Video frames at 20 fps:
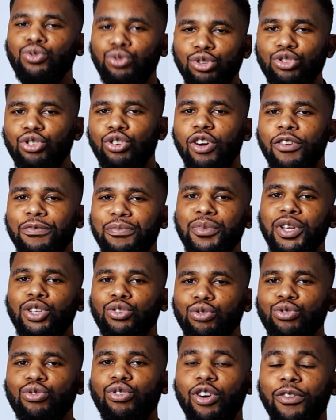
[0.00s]
Do you love
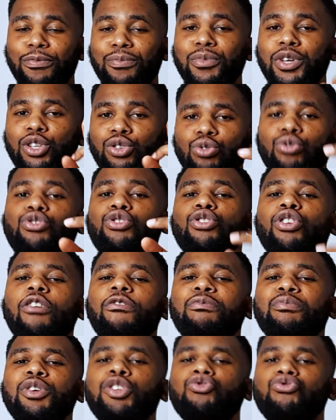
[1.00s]
me? Do you love me? Do you
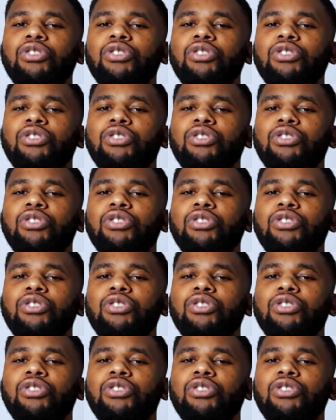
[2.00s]
love me?